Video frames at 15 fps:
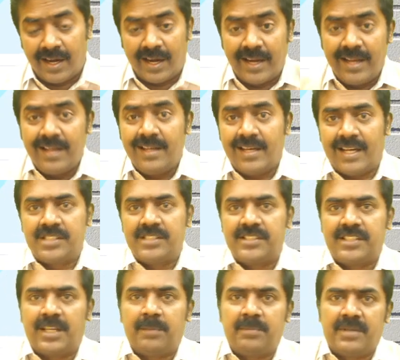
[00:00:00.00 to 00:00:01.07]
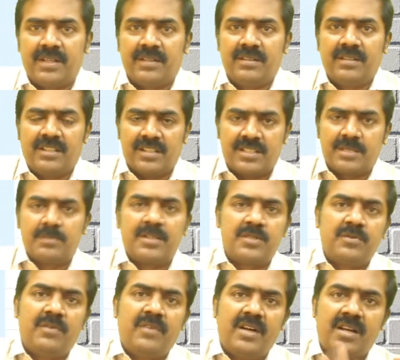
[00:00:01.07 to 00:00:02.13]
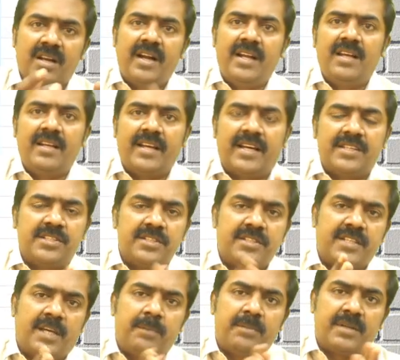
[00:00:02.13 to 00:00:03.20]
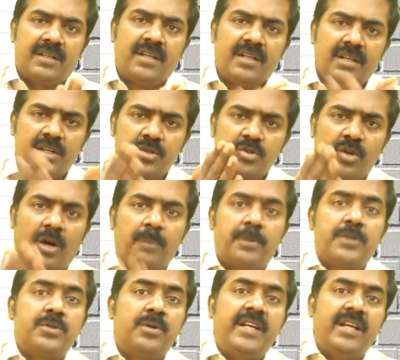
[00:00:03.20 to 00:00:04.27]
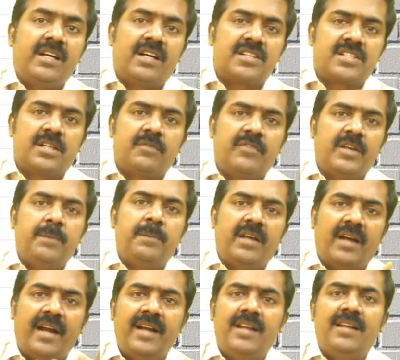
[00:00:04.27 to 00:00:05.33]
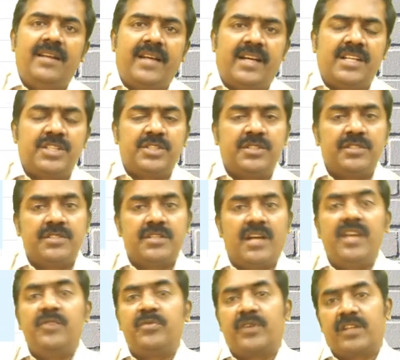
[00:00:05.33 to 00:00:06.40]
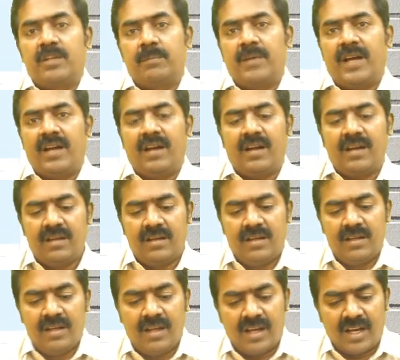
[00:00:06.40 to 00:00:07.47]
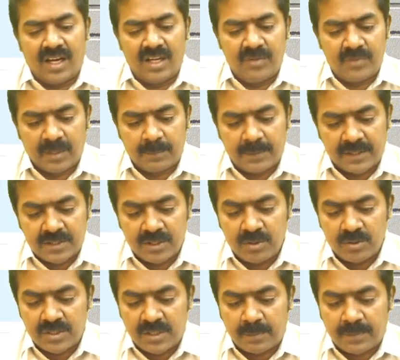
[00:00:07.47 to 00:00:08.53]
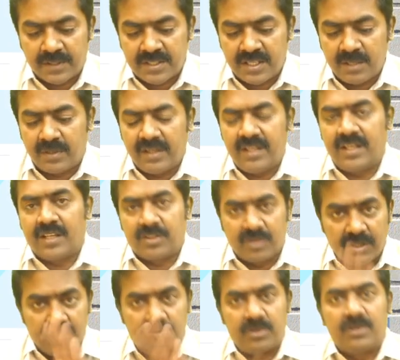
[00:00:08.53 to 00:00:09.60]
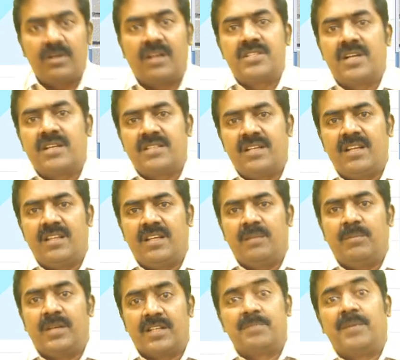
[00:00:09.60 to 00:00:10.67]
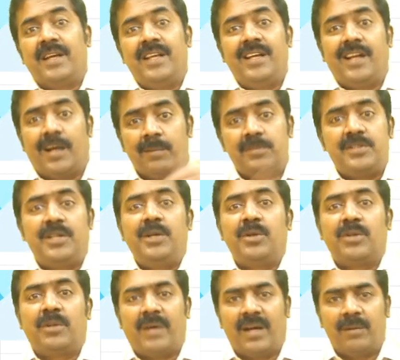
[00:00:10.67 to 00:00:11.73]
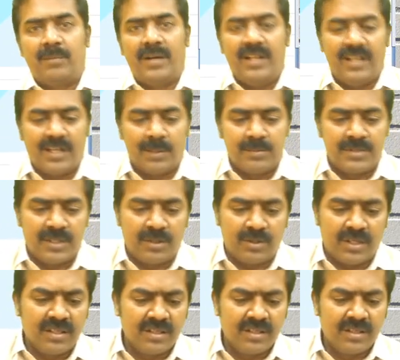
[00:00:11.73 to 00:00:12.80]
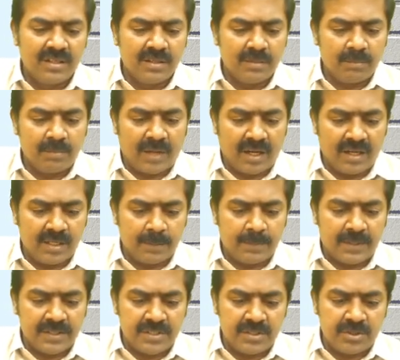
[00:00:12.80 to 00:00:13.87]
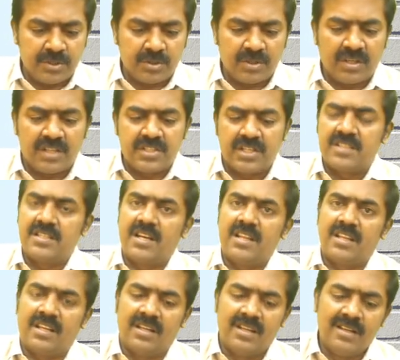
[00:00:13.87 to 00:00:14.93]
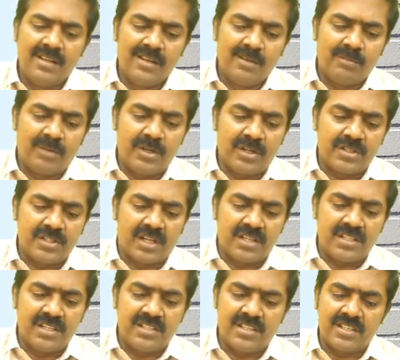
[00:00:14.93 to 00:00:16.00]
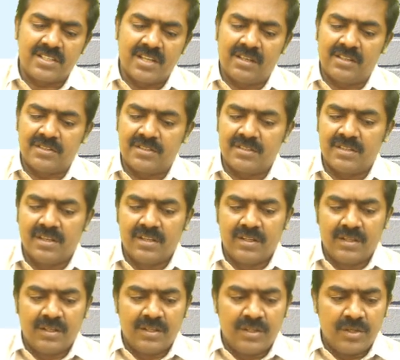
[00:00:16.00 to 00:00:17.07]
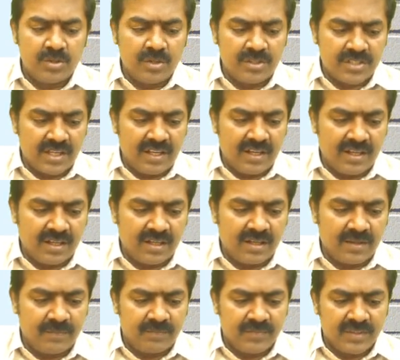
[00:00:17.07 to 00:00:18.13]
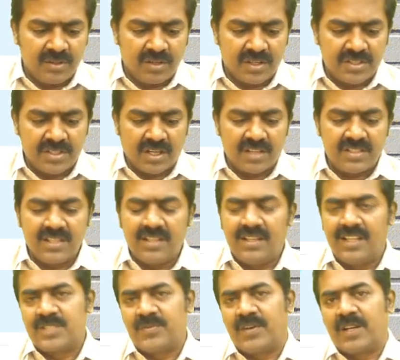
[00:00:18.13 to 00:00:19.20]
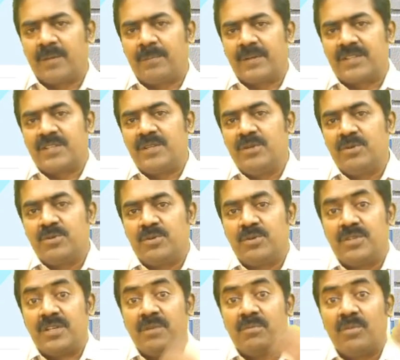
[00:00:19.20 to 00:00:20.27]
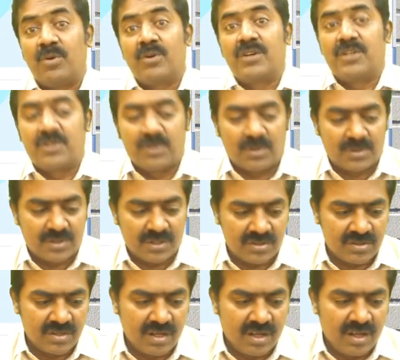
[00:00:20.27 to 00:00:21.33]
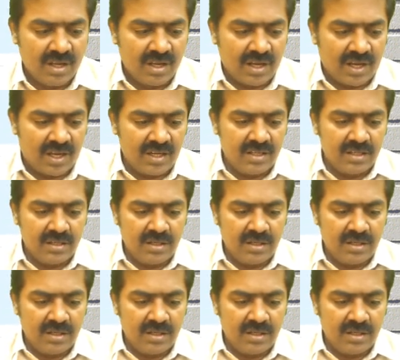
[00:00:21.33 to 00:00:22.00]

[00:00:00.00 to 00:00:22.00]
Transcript: idle cash is kept. Customers will withdraw, idle cash is kept. So opportunity cost of keeping idle cash is high for the bank. And for a person who is depositing money, actually you should not charge anything because money comes into the bank. Money comes into the bank. Deposits, you should not charge anything. But you are charging $6. So it's like you are charging less for a person who is using more resources and